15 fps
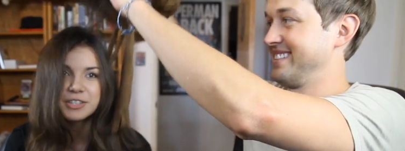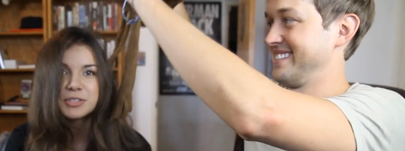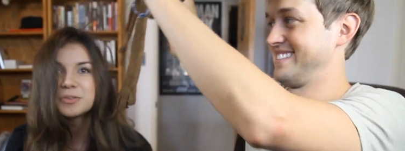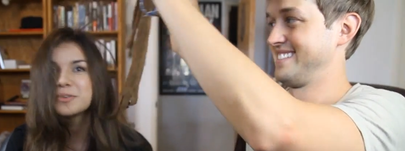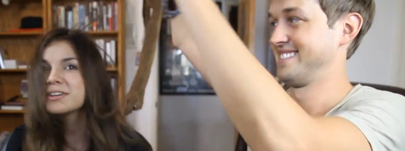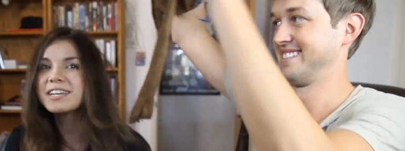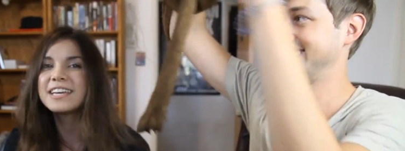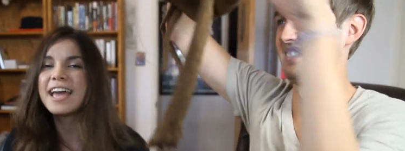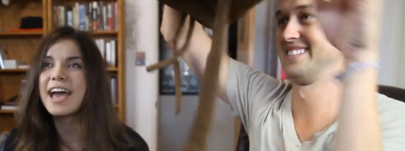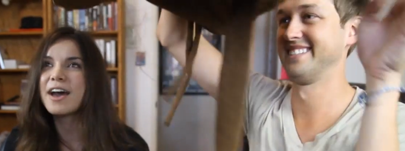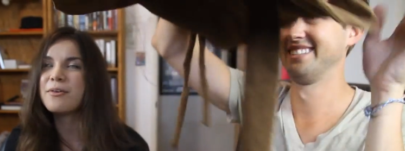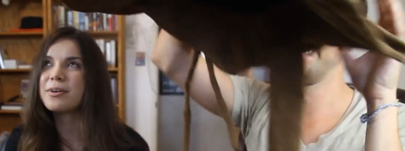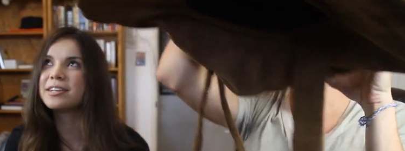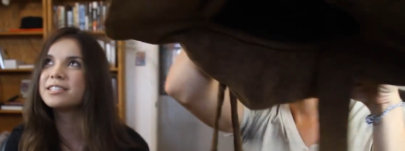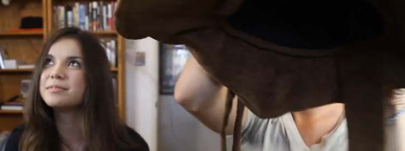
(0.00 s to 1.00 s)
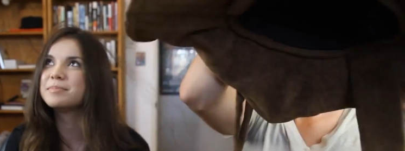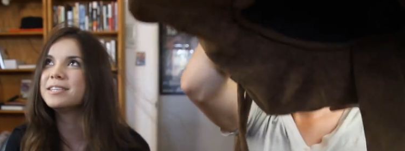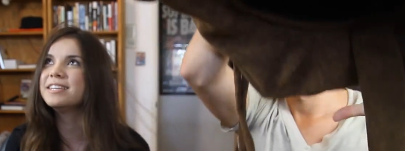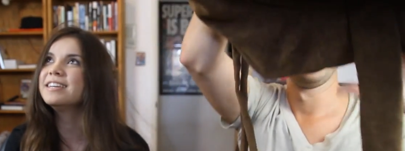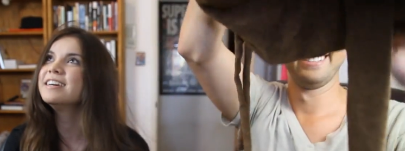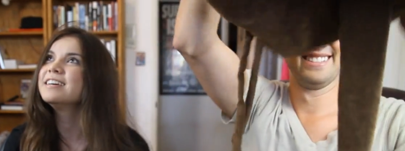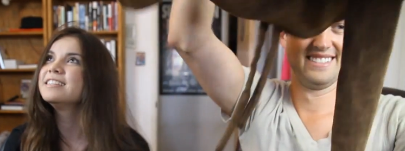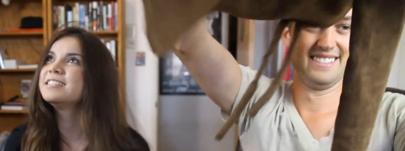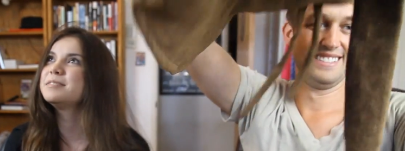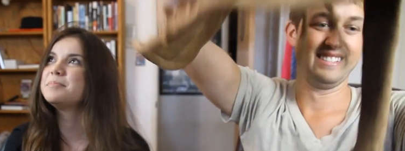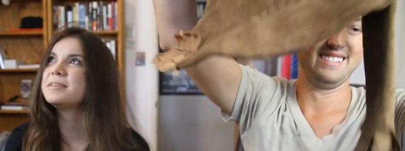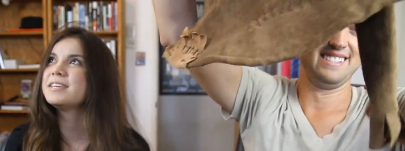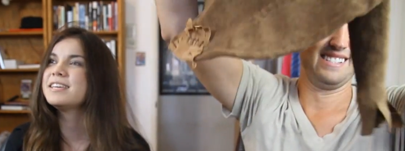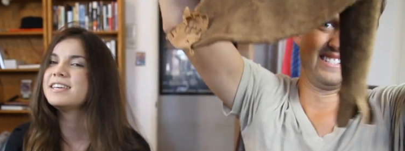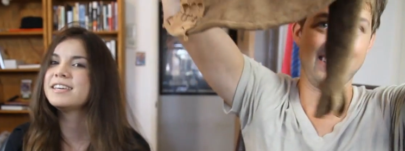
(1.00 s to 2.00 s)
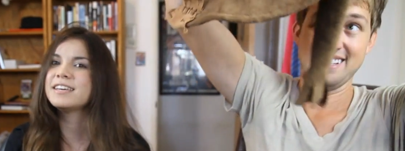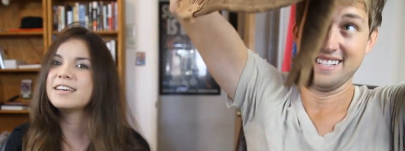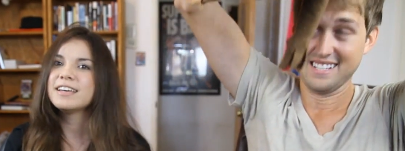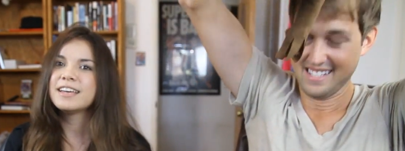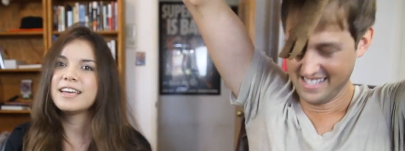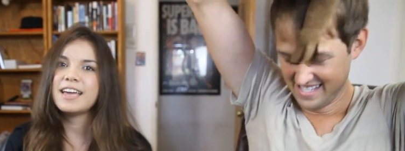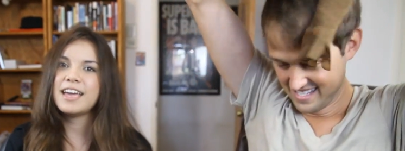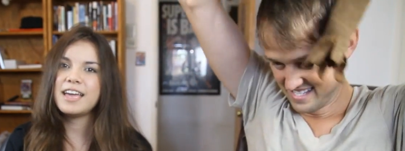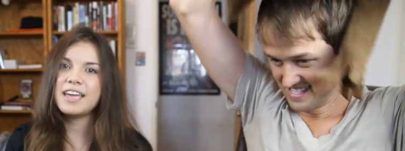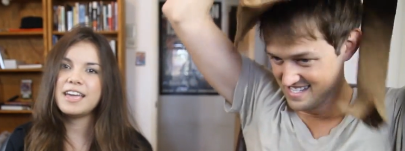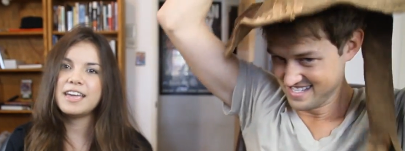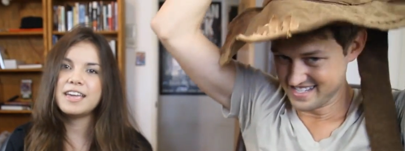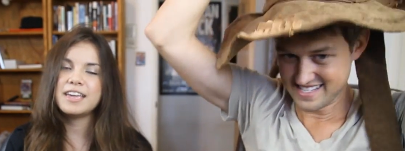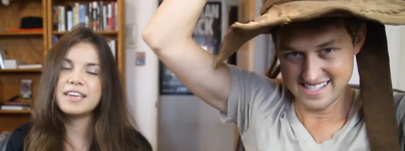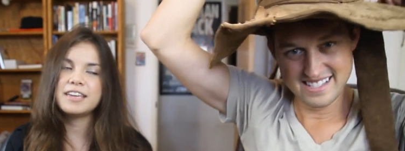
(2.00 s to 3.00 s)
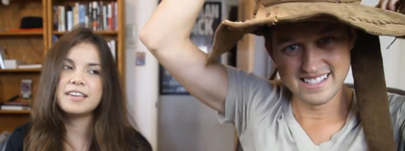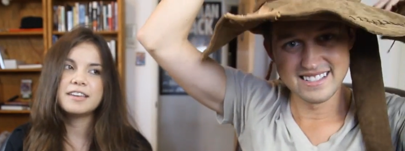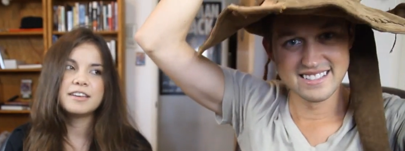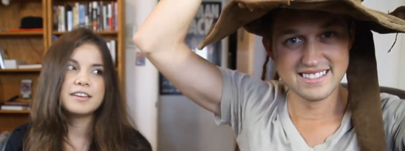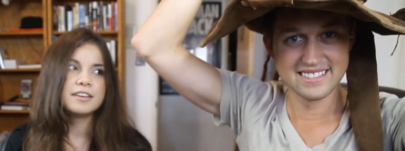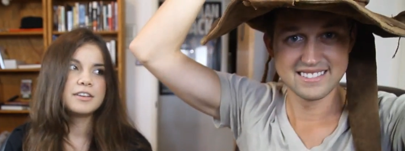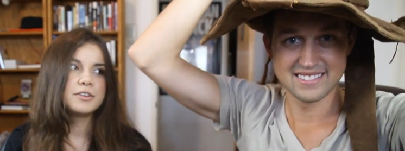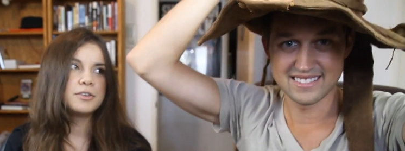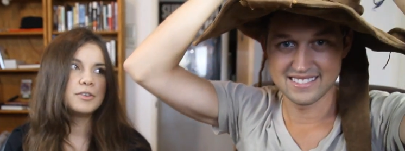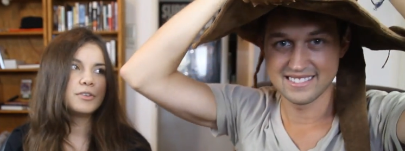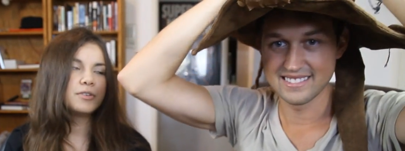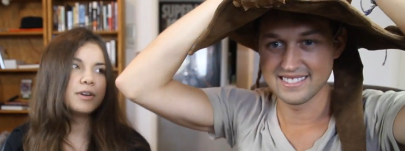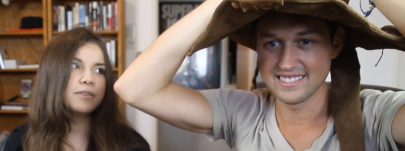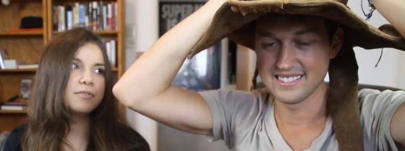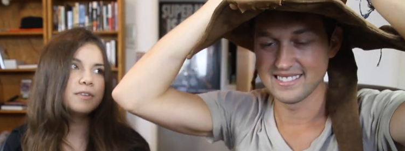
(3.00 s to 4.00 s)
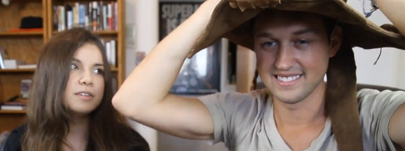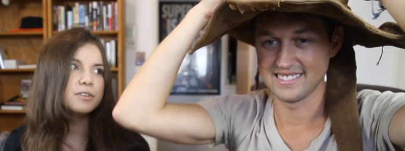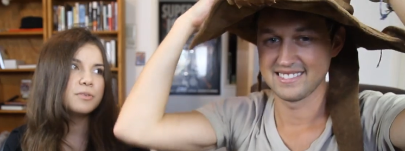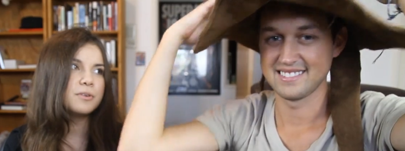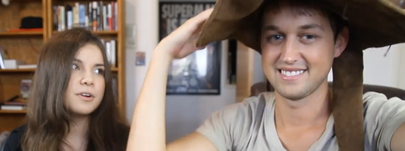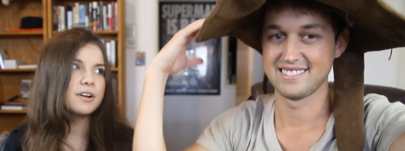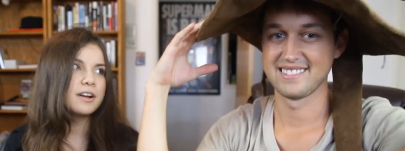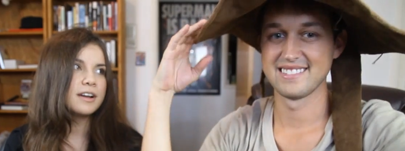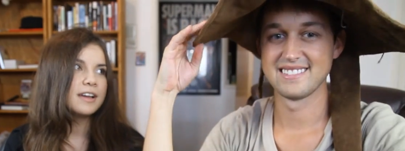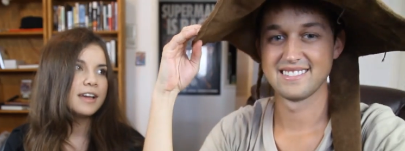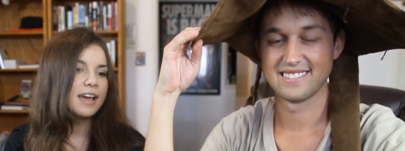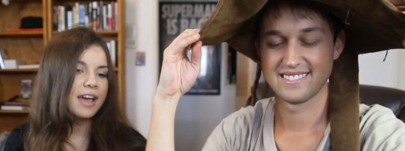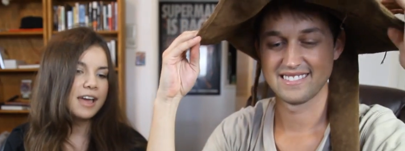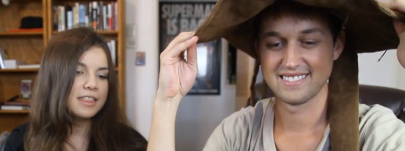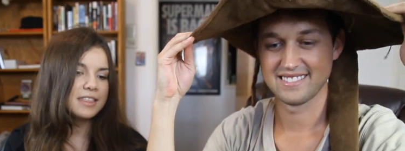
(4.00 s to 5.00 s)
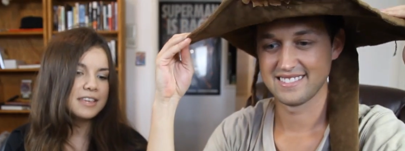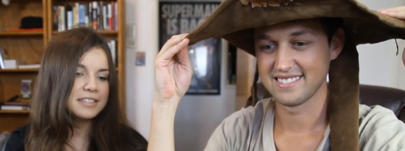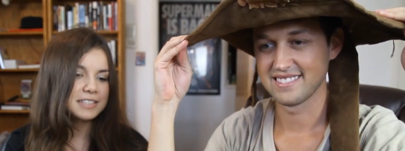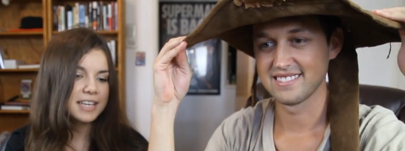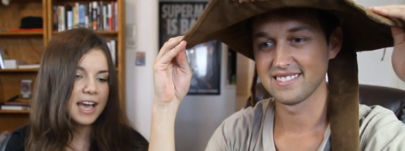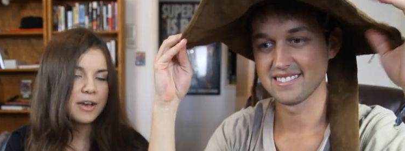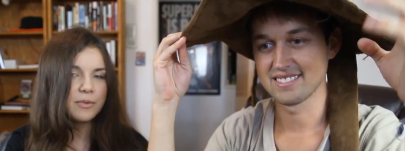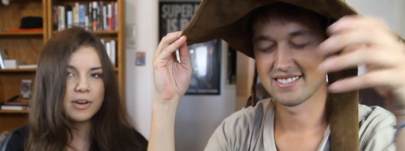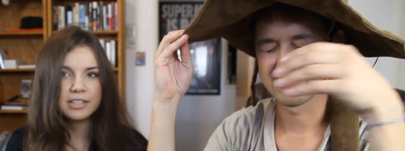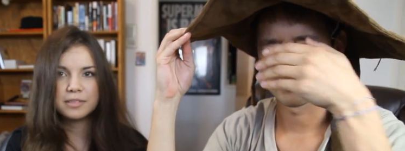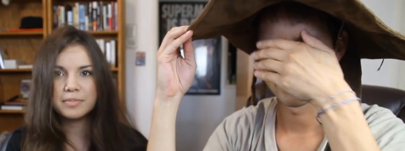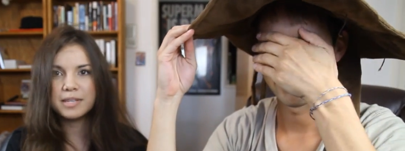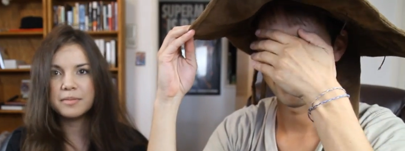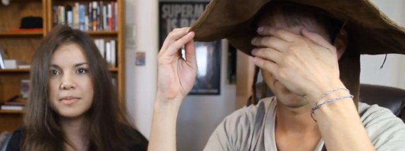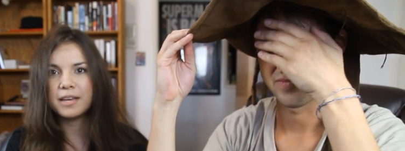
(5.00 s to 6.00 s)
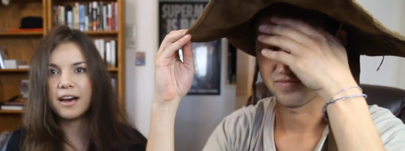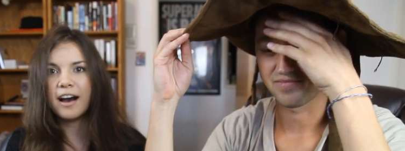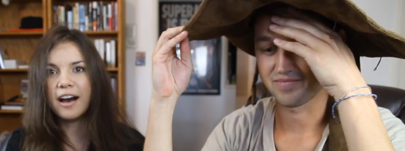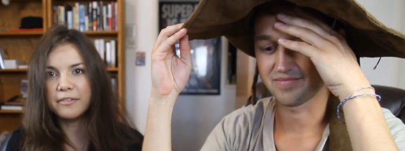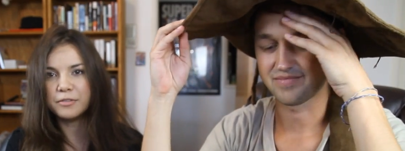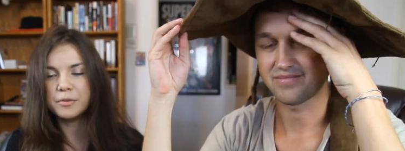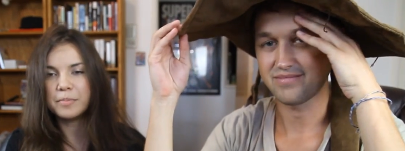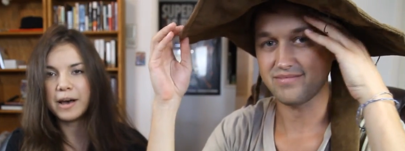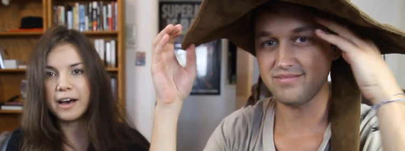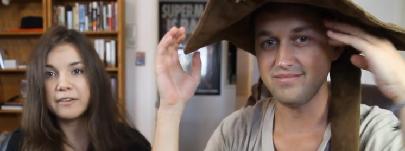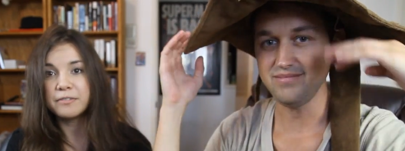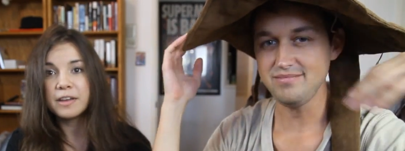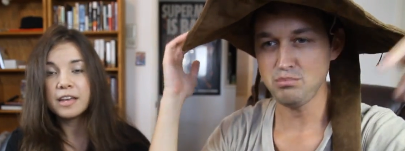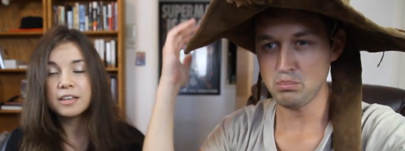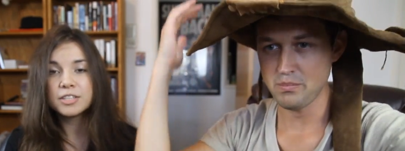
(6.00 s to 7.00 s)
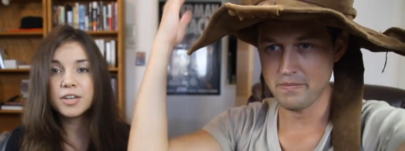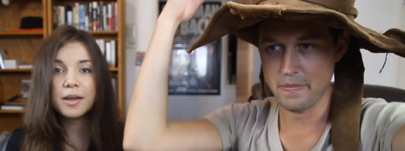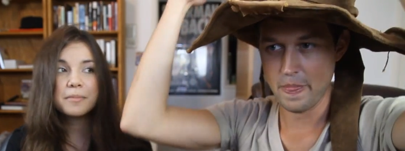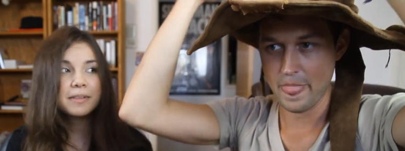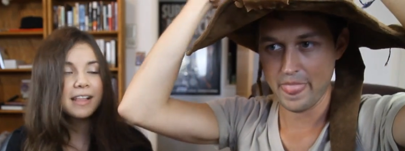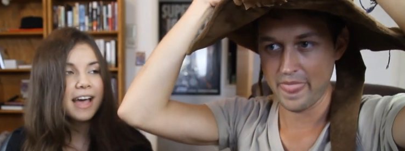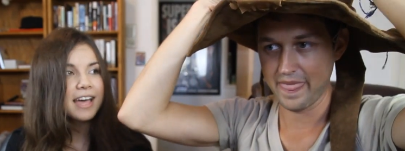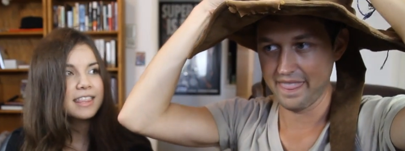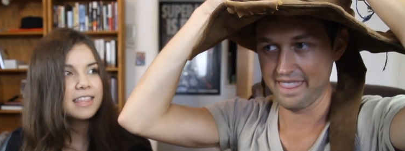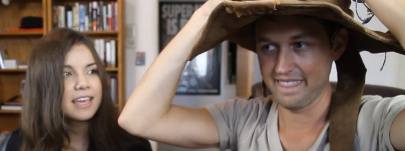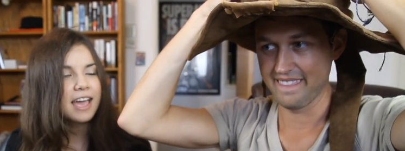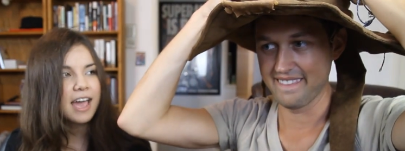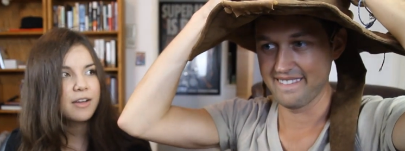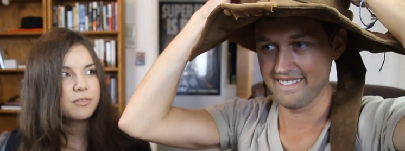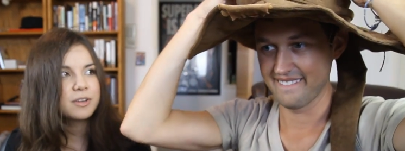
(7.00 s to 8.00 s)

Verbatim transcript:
Speaker 1: The Sorting Hat wants me to be a Gryffindor, and this site wants me to be a Hufflepuff. So I'm glad that